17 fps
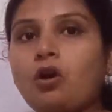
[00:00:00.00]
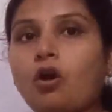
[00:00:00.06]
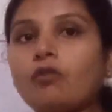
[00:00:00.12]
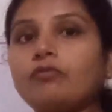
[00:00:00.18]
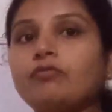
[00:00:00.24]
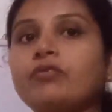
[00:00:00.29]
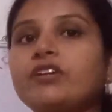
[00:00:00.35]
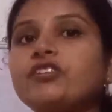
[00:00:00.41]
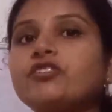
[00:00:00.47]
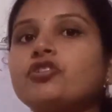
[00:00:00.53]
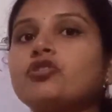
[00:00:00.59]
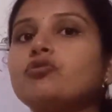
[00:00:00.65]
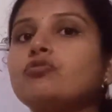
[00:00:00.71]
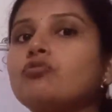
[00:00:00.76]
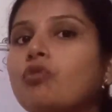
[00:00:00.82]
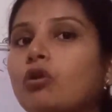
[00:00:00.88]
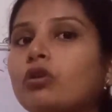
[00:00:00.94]
of which
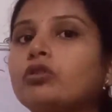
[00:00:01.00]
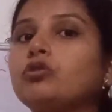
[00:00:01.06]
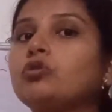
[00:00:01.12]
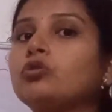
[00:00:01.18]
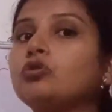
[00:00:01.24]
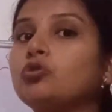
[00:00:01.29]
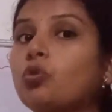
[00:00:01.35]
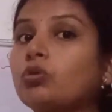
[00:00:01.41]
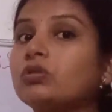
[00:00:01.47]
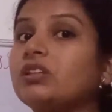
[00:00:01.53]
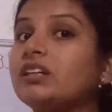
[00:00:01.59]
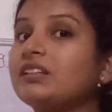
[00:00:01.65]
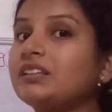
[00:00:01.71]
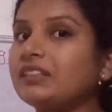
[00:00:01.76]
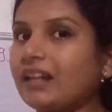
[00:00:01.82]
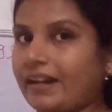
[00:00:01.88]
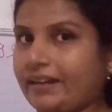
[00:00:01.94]
you want to know
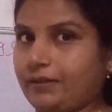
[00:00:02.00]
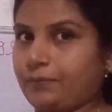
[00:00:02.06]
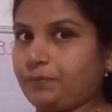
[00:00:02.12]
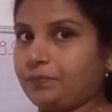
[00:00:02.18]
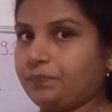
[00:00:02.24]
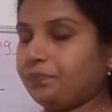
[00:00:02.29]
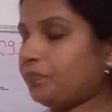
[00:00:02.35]
the type.